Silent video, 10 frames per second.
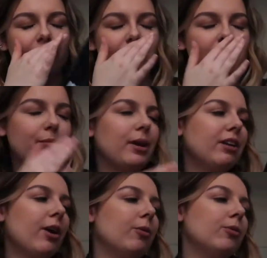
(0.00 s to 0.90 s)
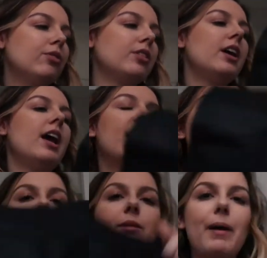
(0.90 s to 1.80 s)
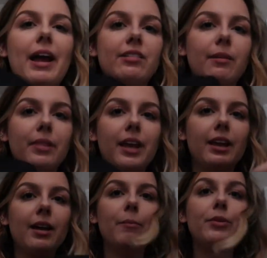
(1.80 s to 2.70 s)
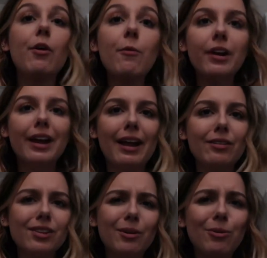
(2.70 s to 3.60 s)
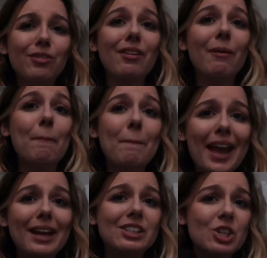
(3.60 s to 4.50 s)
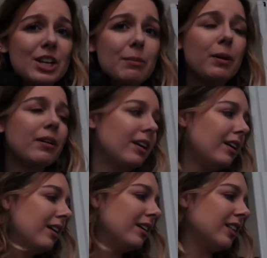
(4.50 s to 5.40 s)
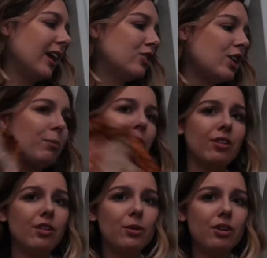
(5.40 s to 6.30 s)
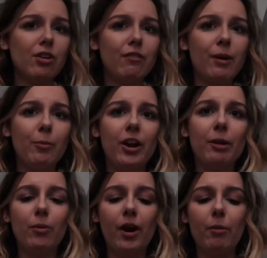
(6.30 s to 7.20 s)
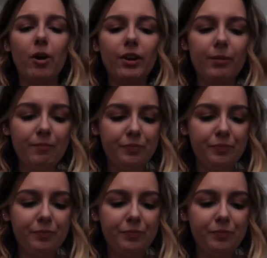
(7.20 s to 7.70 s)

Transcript: I just hit my nose, and I did buy something, but don't worry guys, it was mega cheap, like cheaper than some of the stuff I bought at Primark.